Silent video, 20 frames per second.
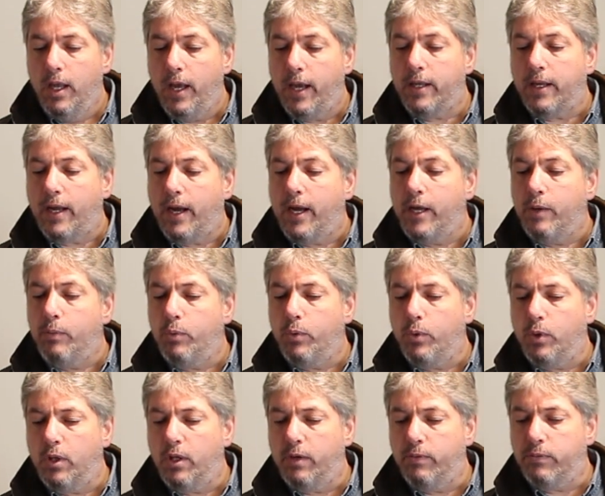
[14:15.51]
and I
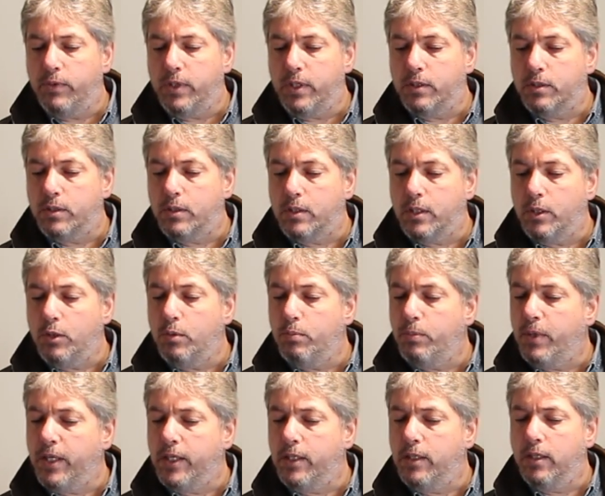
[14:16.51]
will love thee still,
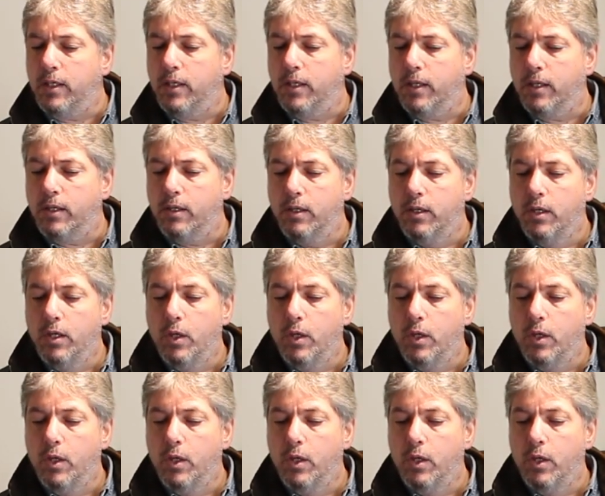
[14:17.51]
my dear,